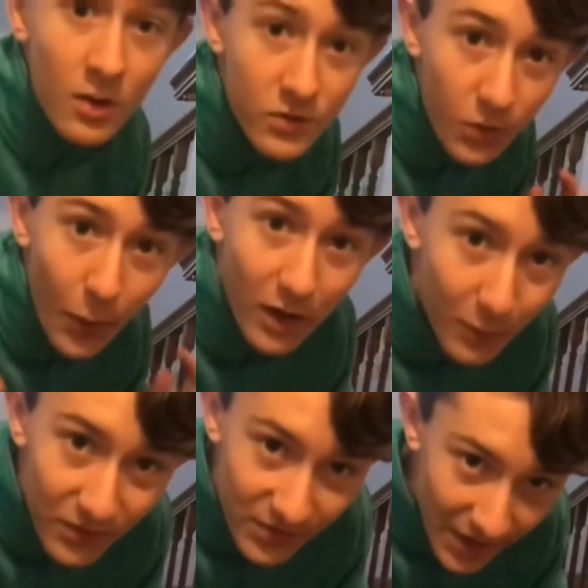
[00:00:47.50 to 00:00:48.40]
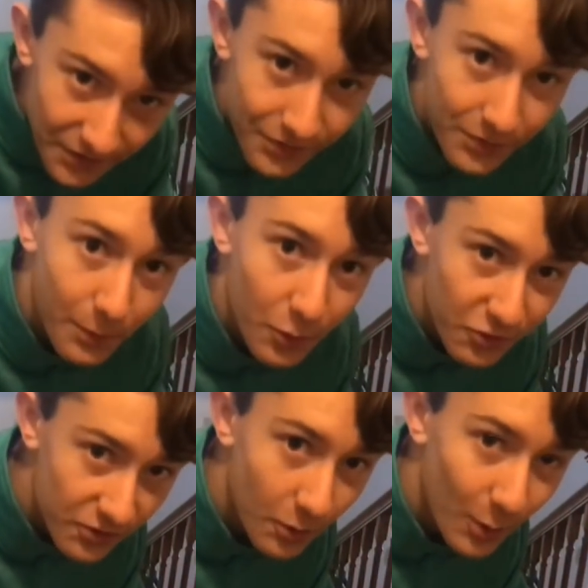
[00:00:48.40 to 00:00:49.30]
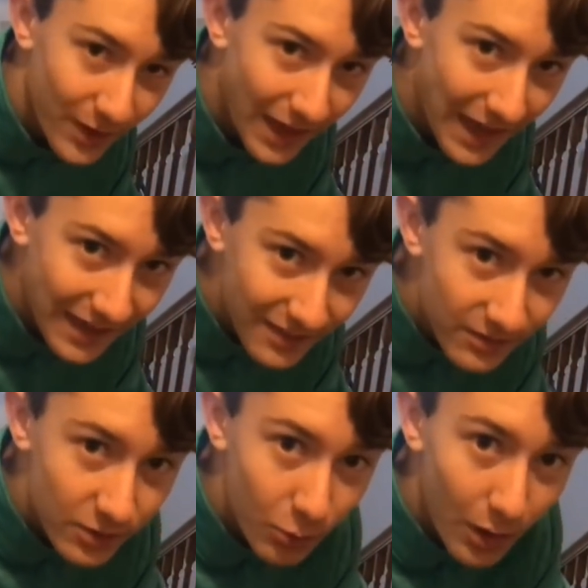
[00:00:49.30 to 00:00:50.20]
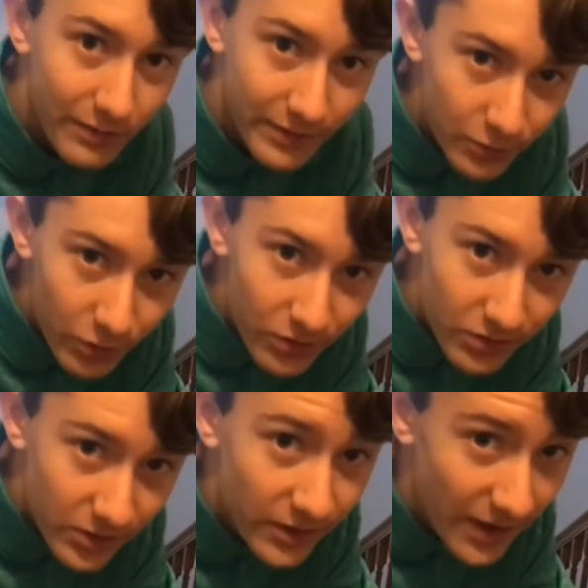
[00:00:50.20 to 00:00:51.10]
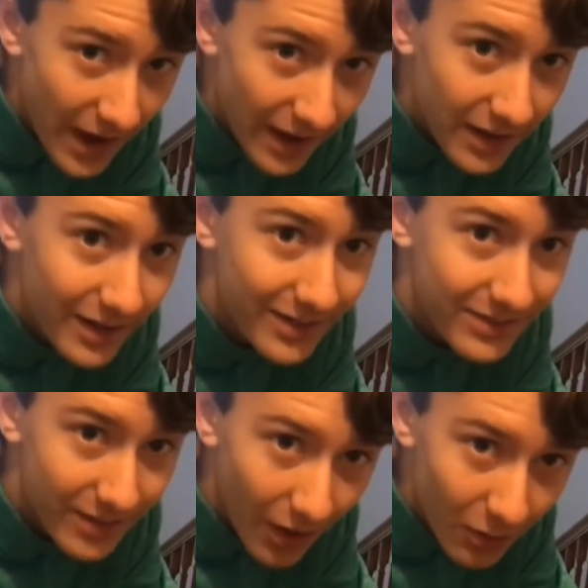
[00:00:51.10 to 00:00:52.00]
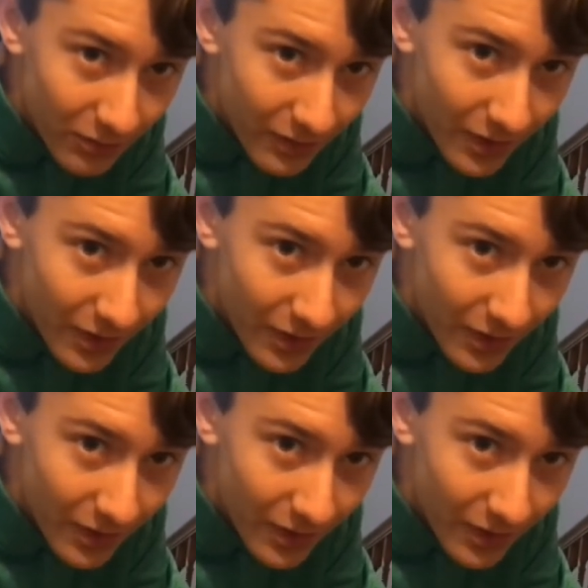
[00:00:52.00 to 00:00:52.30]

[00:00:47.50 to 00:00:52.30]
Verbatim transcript: So, anyways, guys, it's supposed to snow like 8 to 12 inches today itself.